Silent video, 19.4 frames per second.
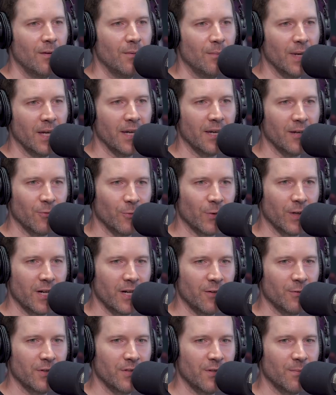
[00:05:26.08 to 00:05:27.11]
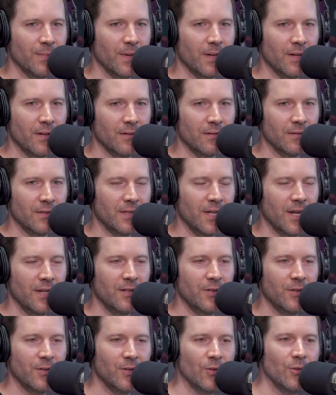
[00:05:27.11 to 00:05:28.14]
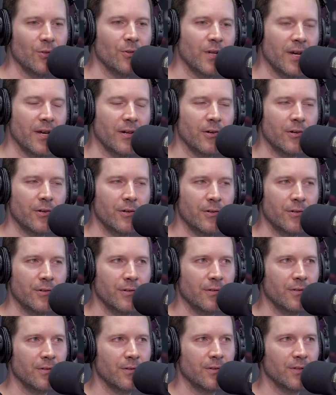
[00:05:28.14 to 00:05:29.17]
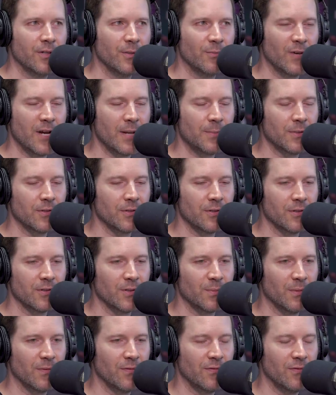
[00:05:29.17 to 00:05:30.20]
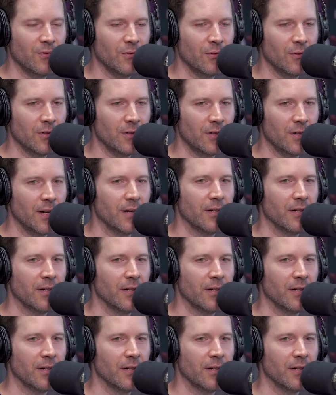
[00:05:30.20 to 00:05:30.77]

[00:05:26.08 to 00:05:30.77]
Man, when I was about ten years old, I'd heard some rap songs before.